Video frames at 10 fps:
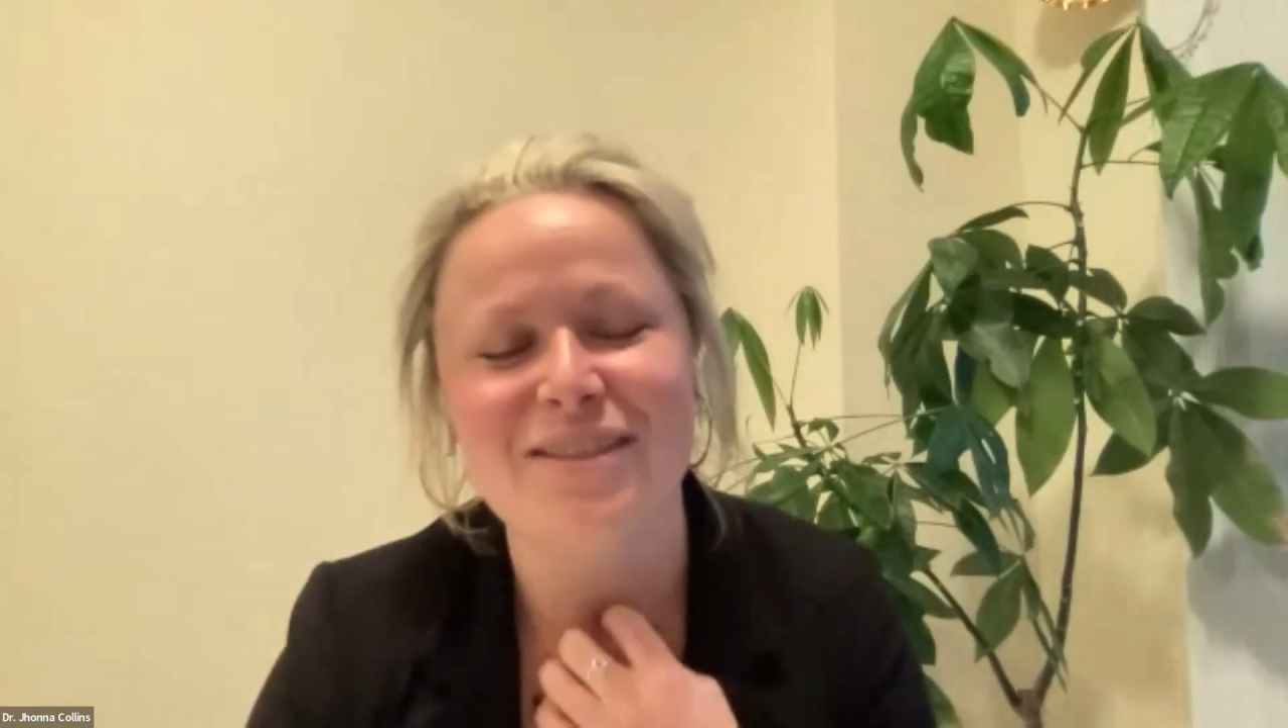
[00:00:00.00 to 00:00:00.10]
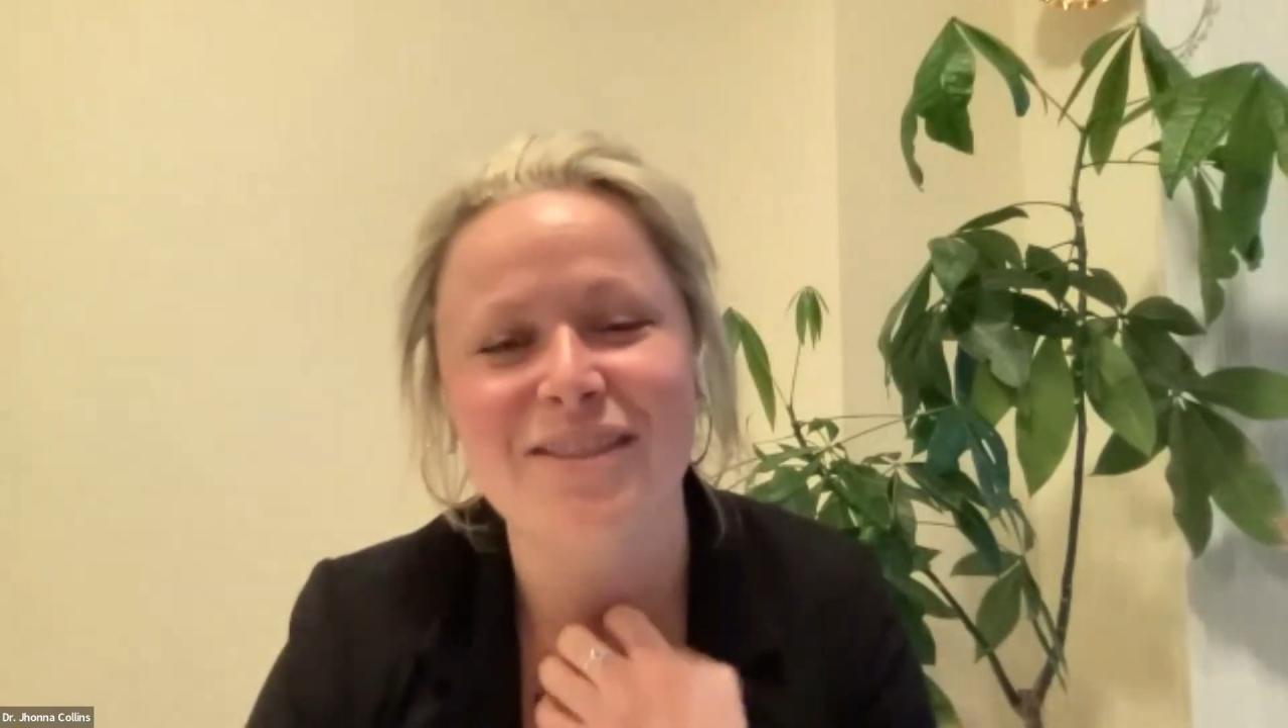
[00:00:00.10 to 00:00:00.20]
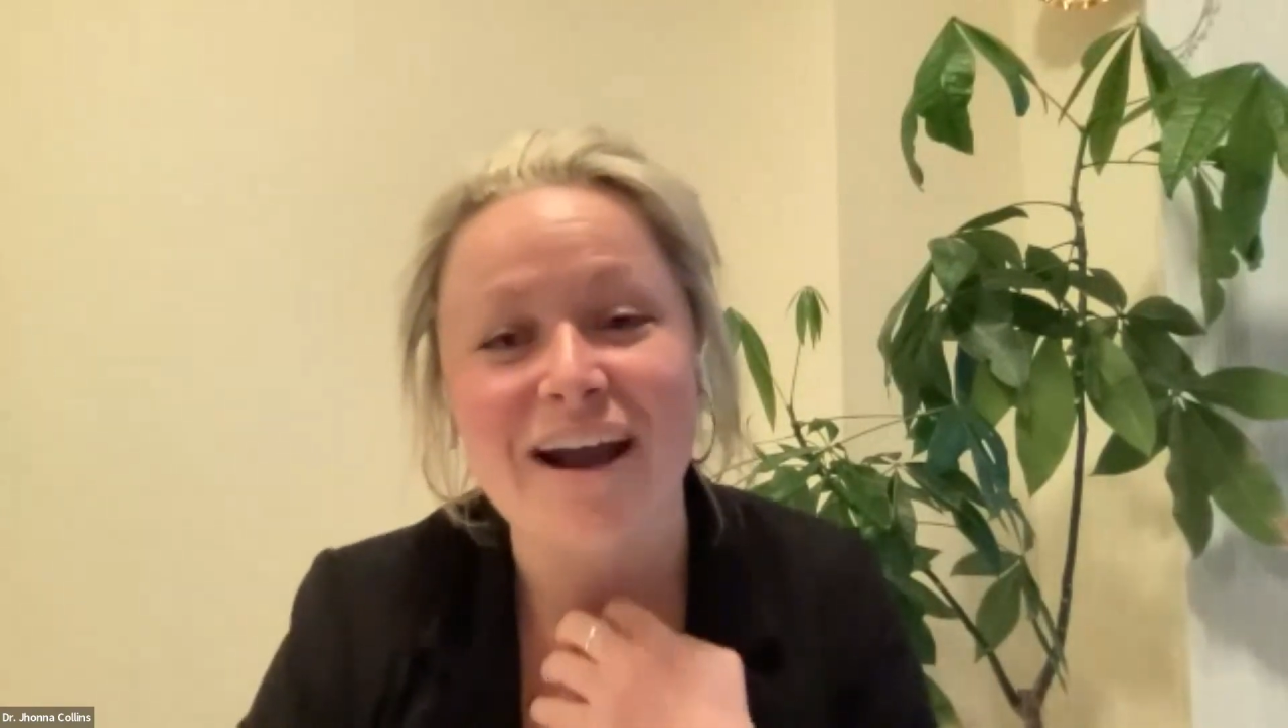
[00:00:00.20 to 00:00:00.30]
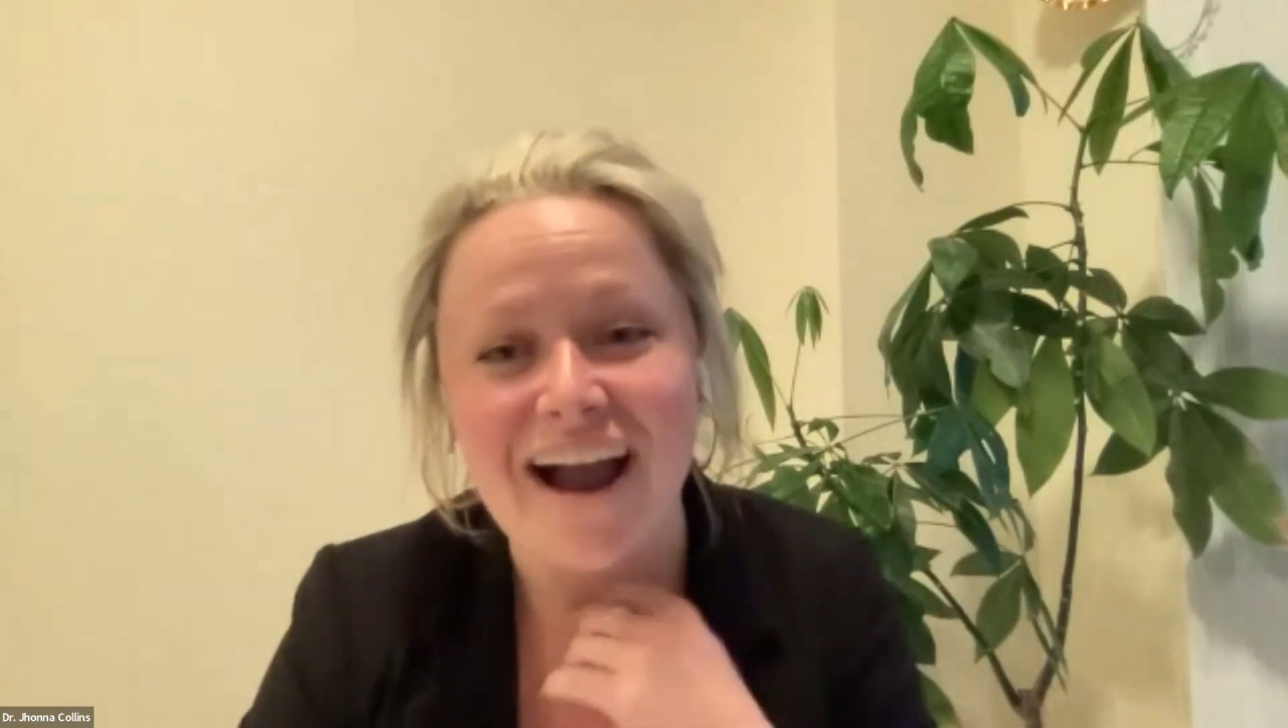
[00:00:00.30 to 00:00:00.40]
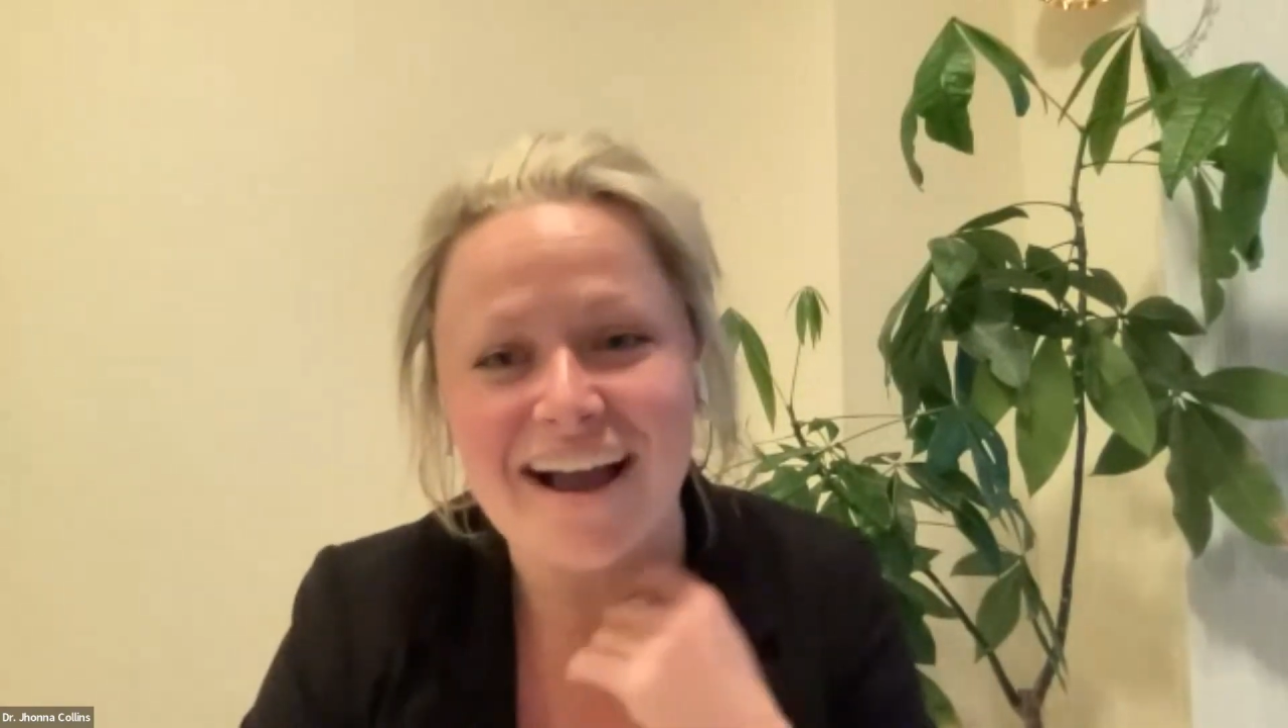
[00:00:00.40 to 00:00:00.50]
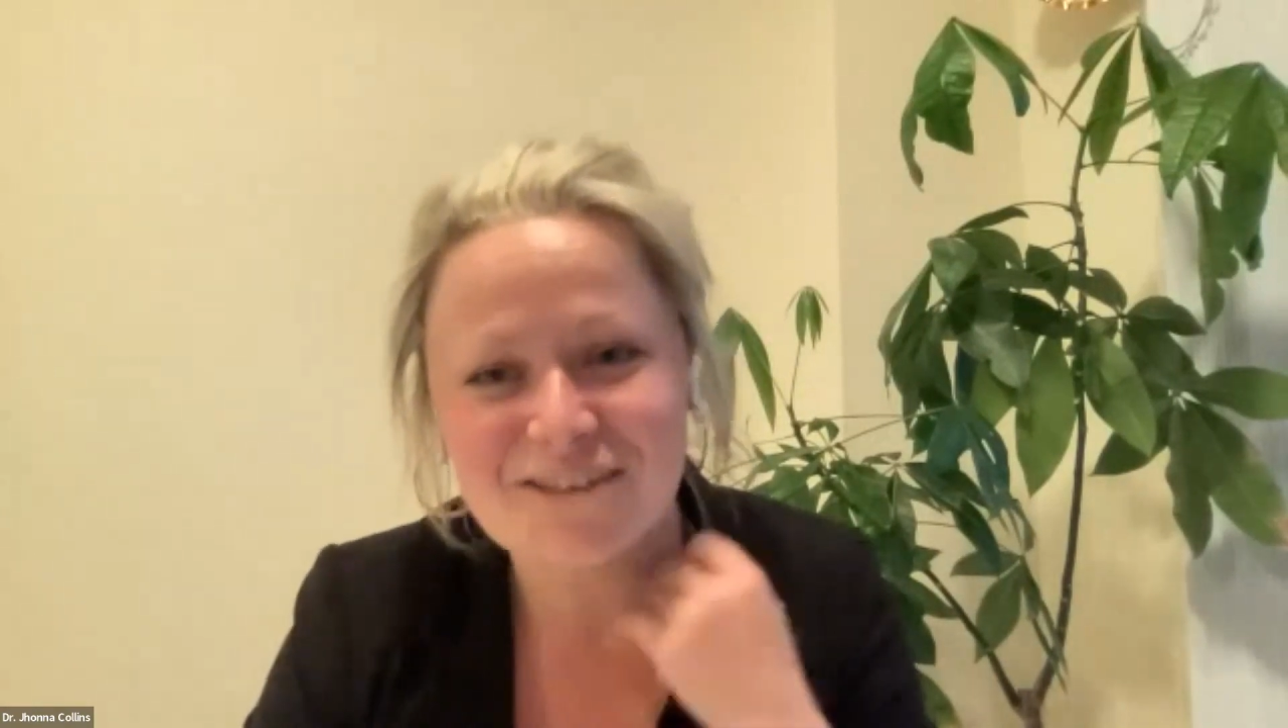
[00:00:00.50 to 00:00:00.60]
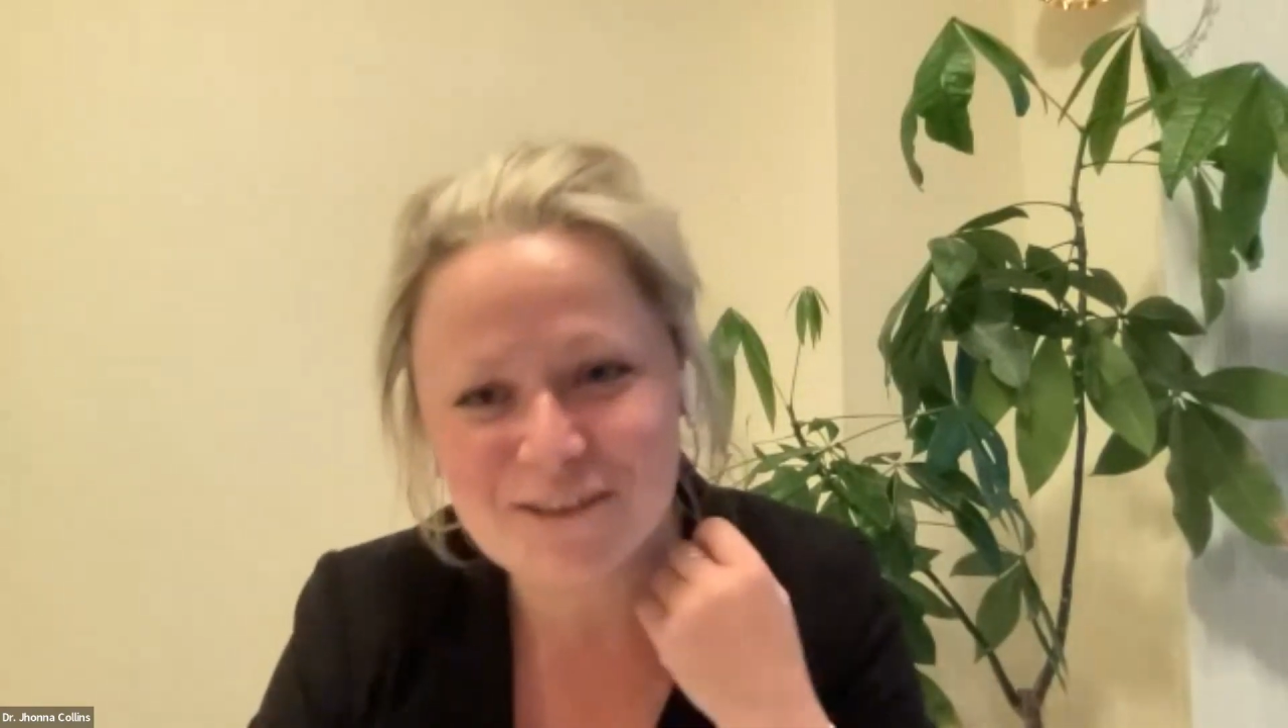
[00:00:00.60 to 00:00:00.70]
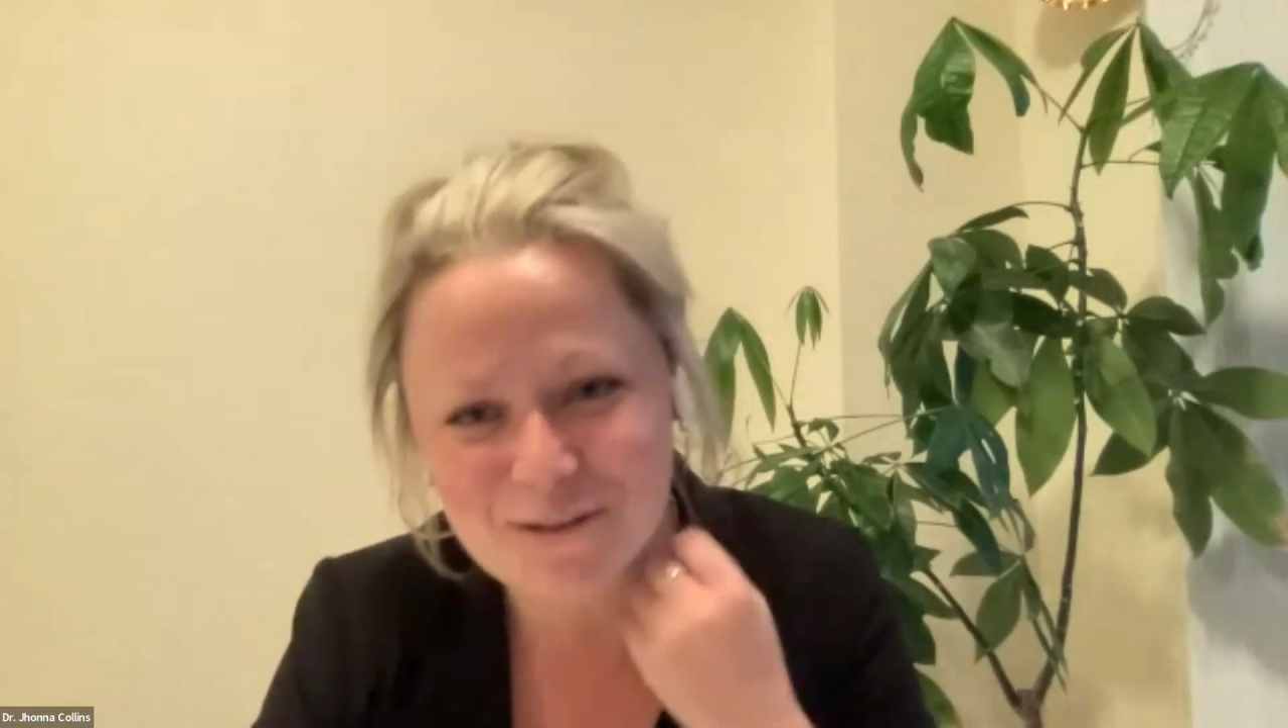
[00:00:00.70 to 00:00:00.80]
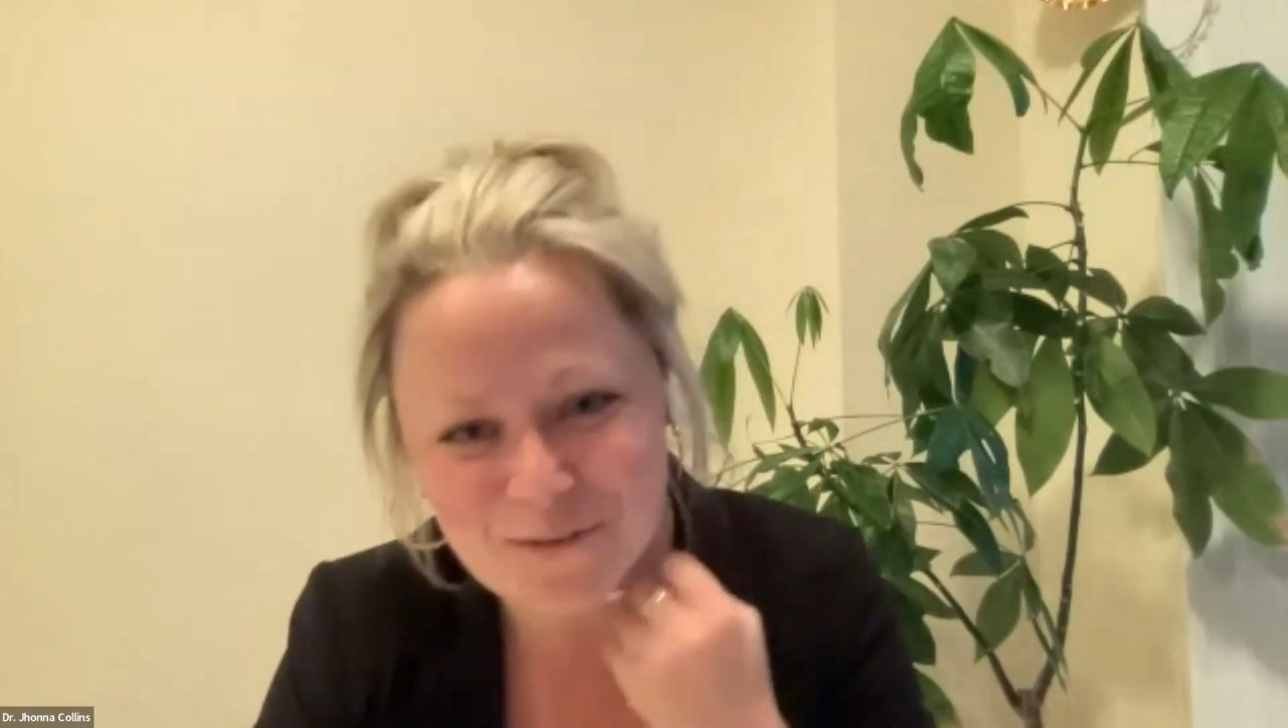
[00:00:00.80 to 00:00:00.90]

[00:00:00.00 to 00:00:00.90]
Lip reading: They're actually the